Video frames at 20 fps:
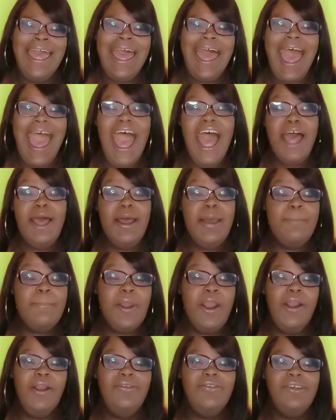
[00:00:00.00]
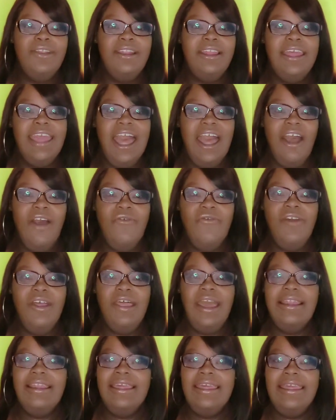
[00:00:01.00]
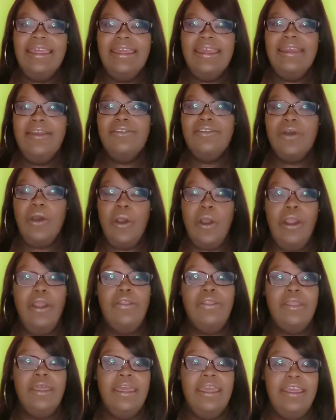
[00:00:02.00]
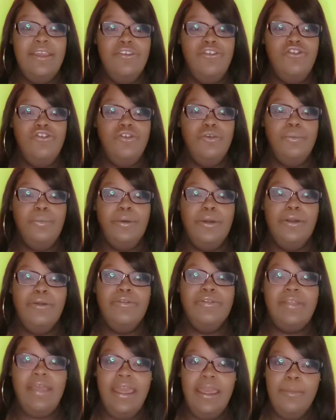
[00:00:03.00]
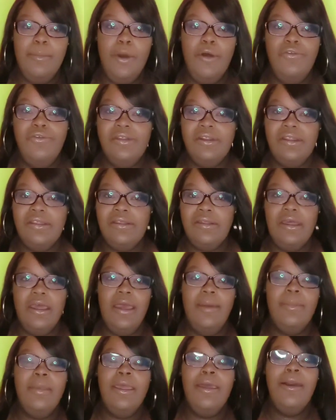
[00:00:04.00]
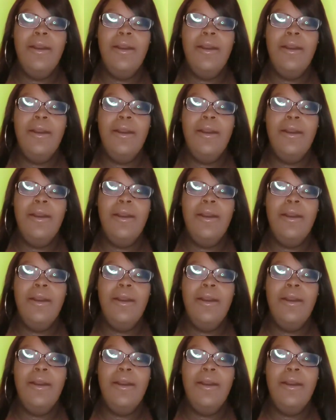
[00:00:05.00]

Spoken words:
I feel like the kids aren't the issue per se most of the time.